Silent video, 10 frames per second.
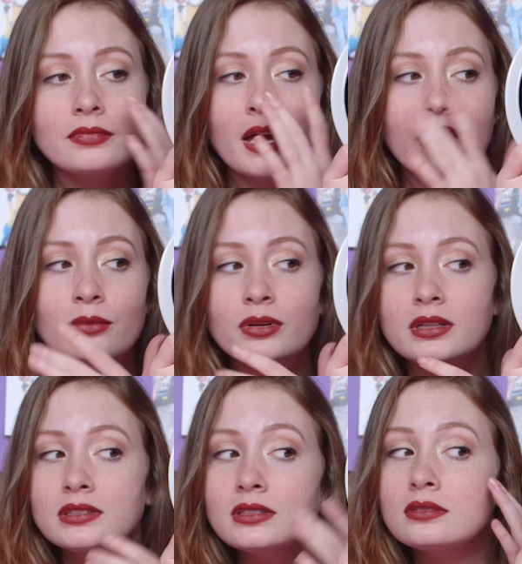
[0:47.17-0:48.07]
Yeah, it
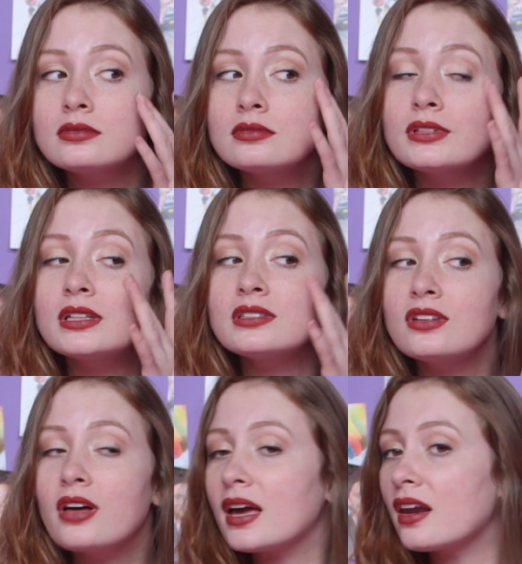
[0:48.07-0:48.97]
really doesn't, really doesn't
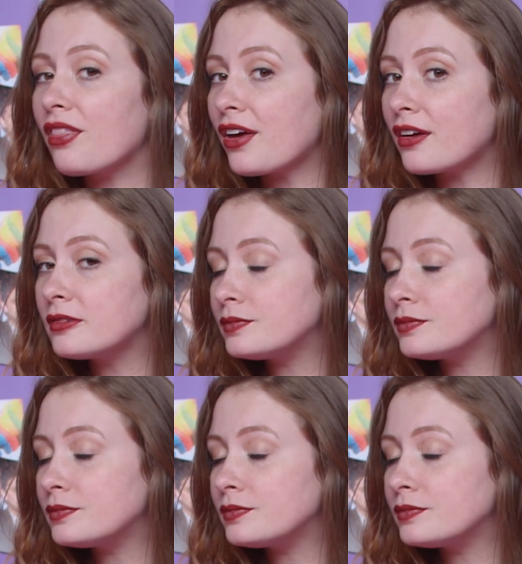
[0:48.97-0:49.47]
look like anything.